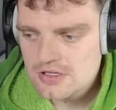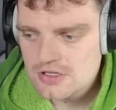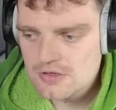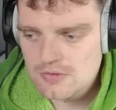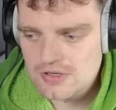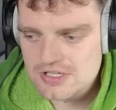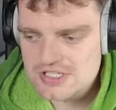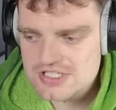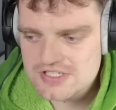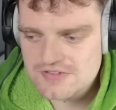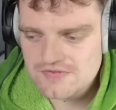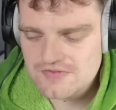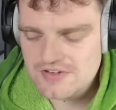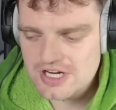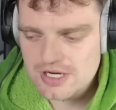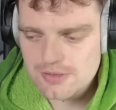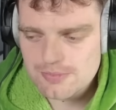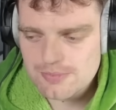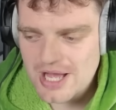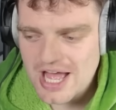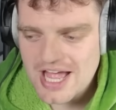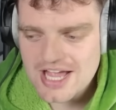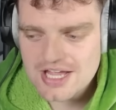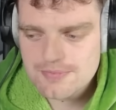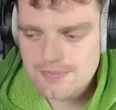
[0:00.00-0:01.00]
had severe
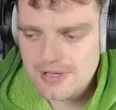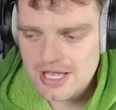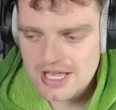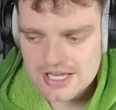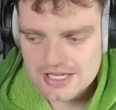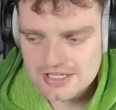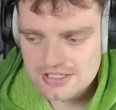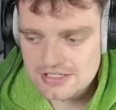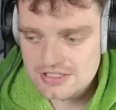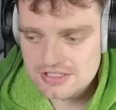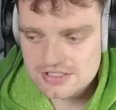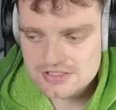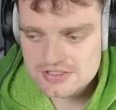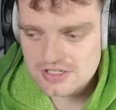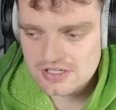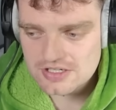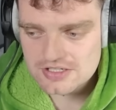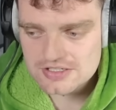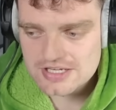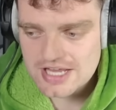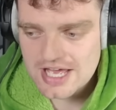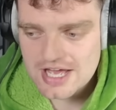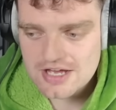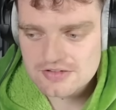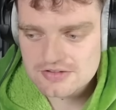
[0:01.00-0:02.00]
back pain, and it
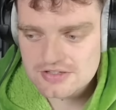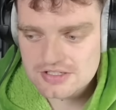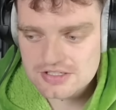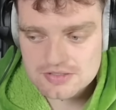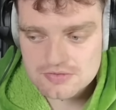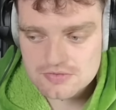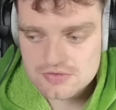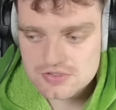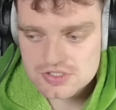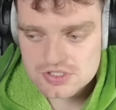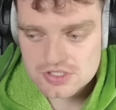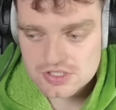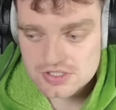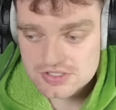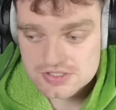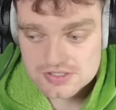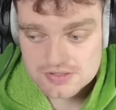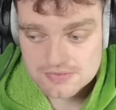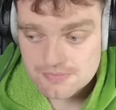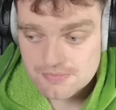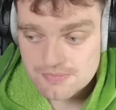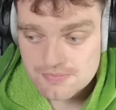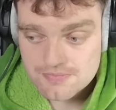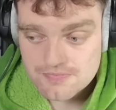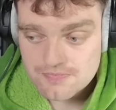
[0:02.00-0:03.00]
turned out that
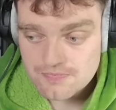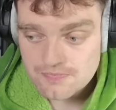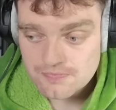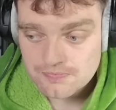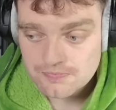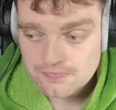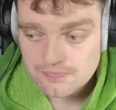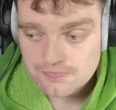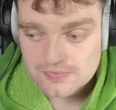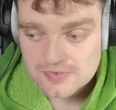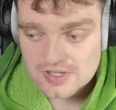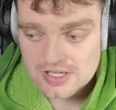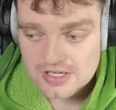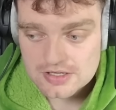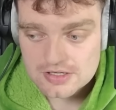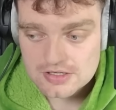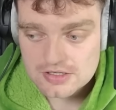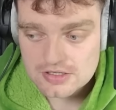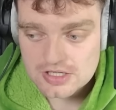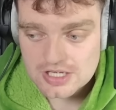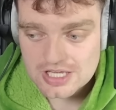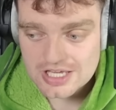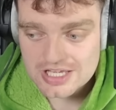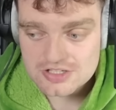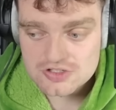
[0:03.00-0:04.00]

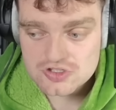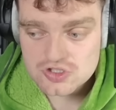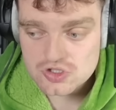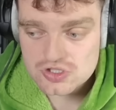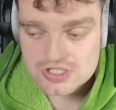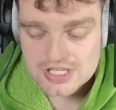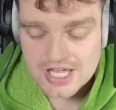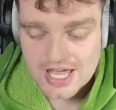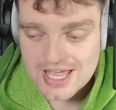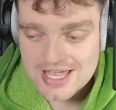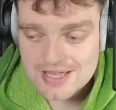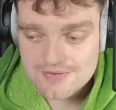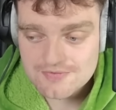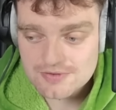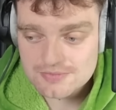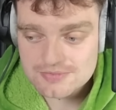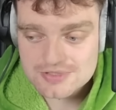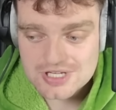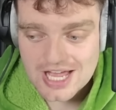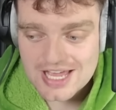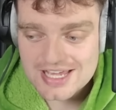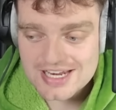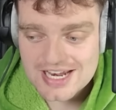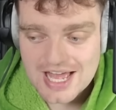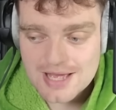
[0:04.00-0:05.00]
it just came from
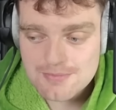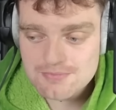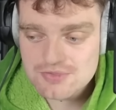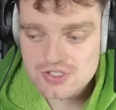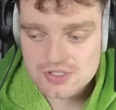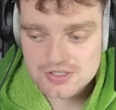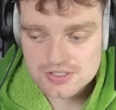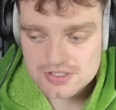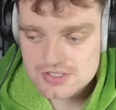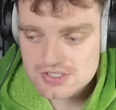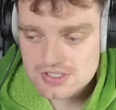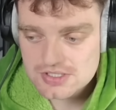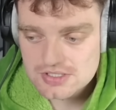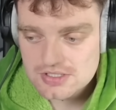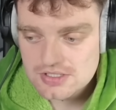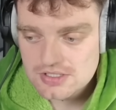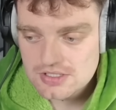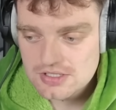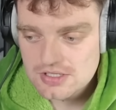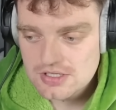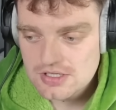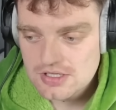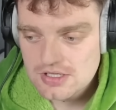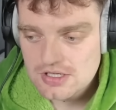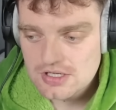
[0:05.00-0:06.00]
tight hamstrings.
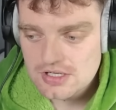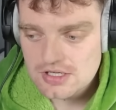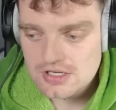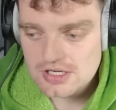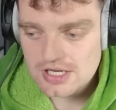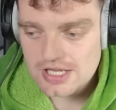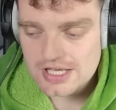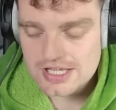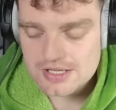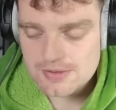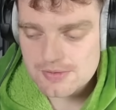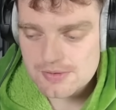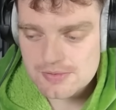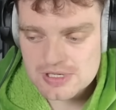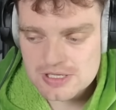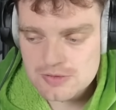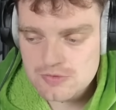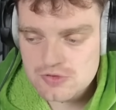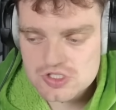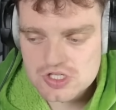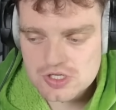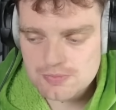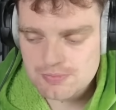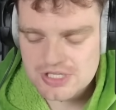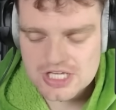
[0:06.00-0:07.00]
Like he
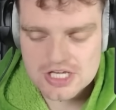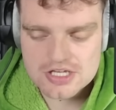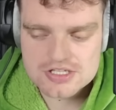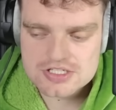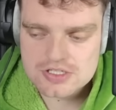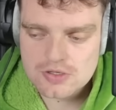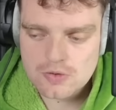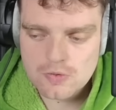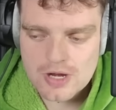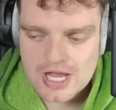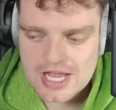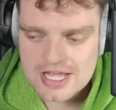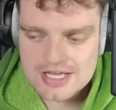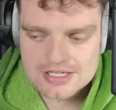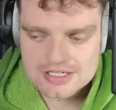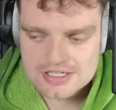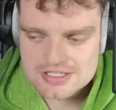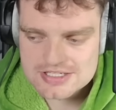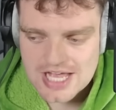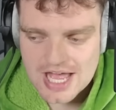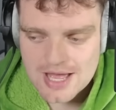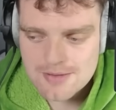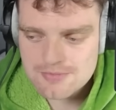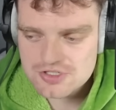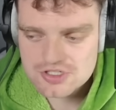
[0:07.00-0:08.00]
was, because of the way that his
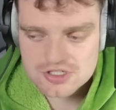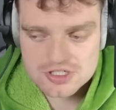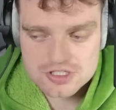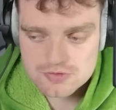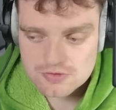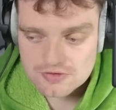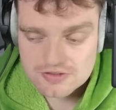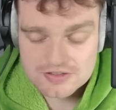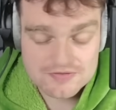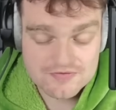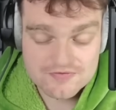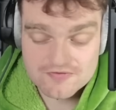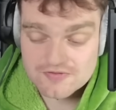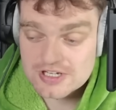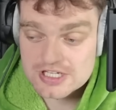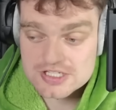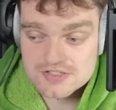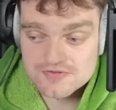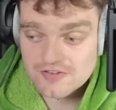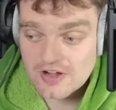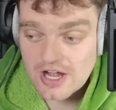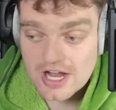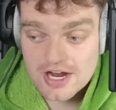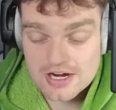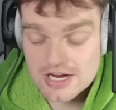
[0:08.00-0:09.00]
hamstrings weren't
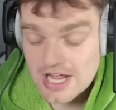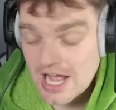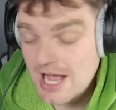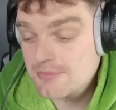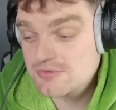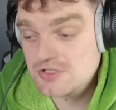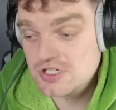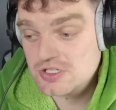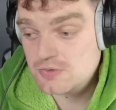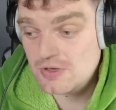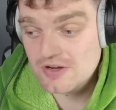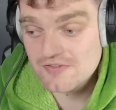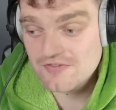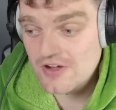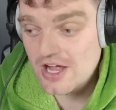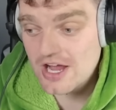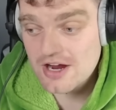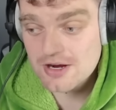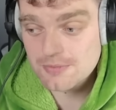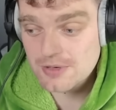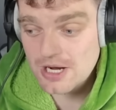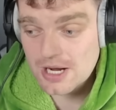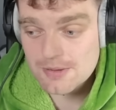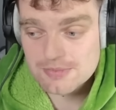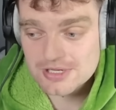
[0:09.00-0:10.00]

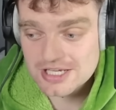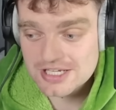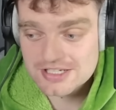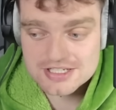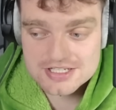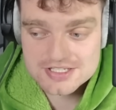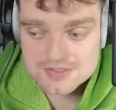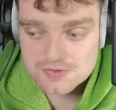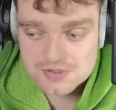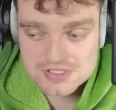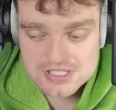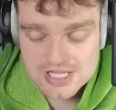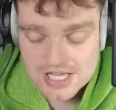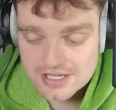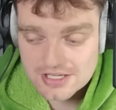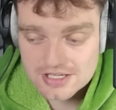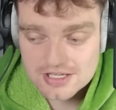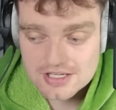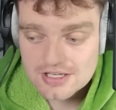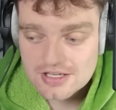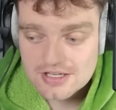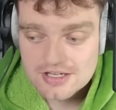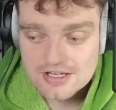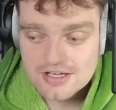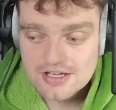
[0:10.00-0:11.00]
firing properly. And this
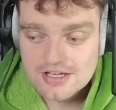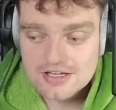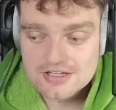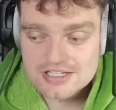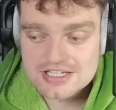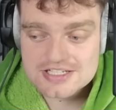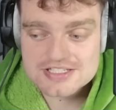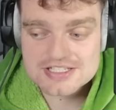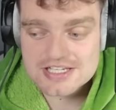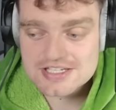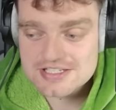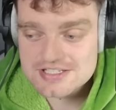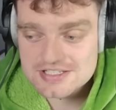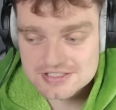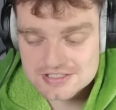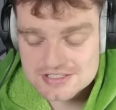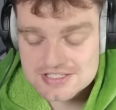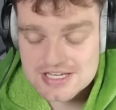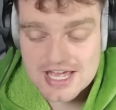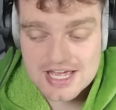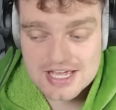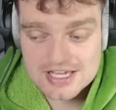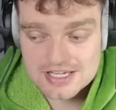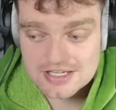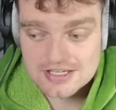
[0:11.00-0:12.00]
isn't
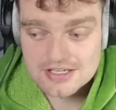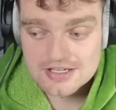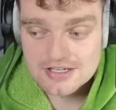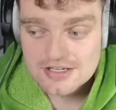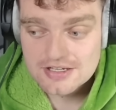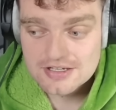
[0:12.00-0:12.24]
a